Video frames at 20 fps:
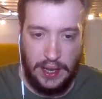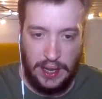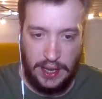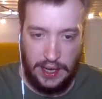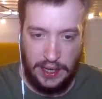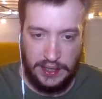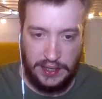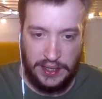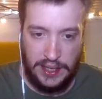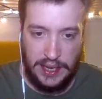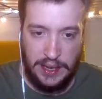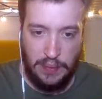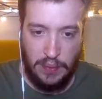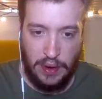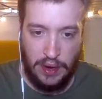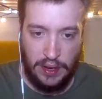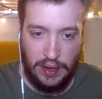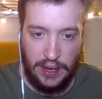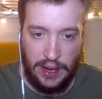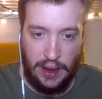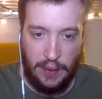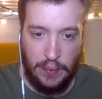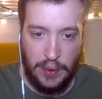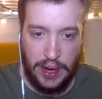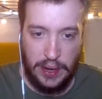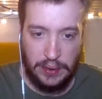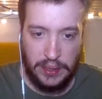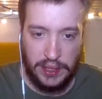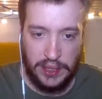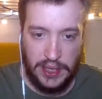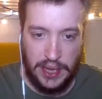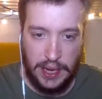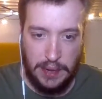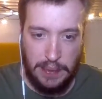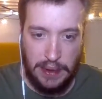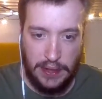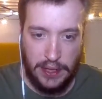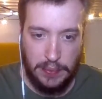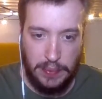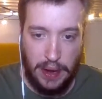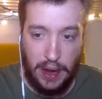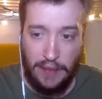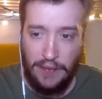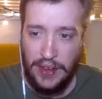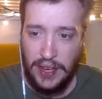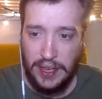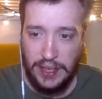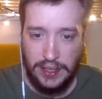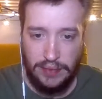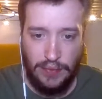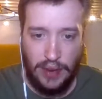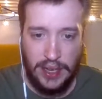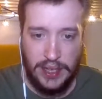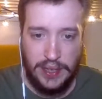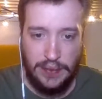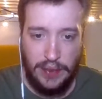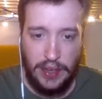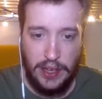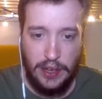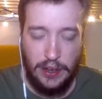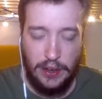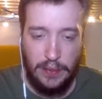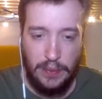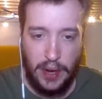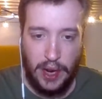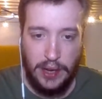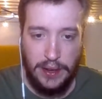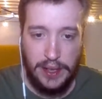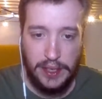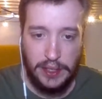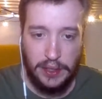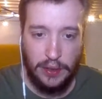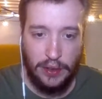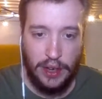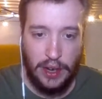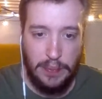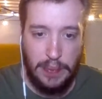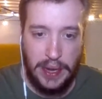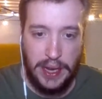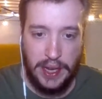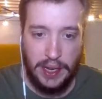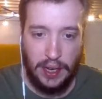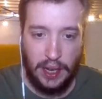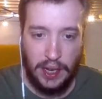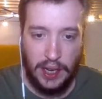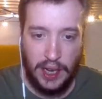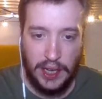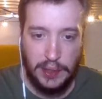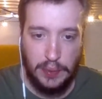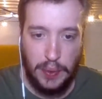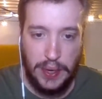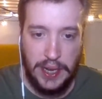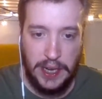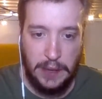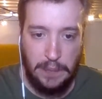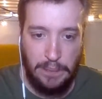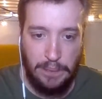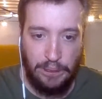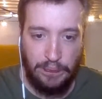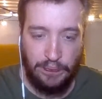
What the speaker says: and let's see what everyone else is saying about this beer. I think it's relatively new. I only saw it appear like last week